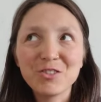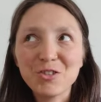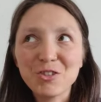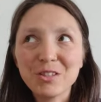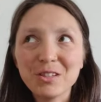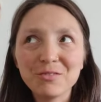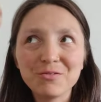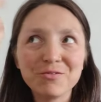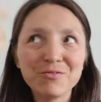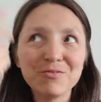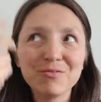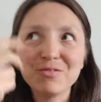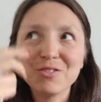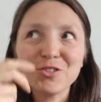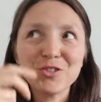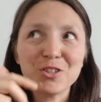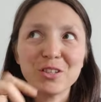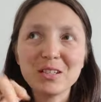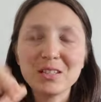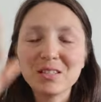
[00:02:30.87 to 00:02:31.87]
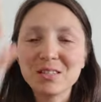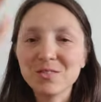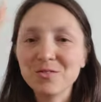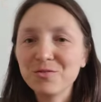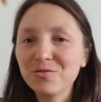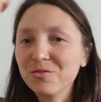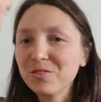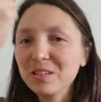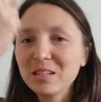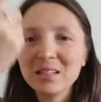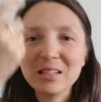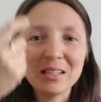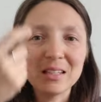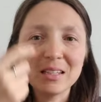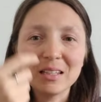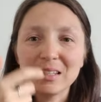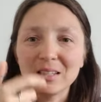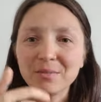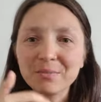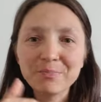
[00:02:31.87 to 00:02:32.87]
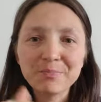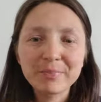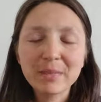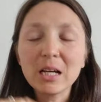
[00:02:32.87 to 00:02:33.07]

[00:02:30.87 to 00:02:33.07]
she is a really,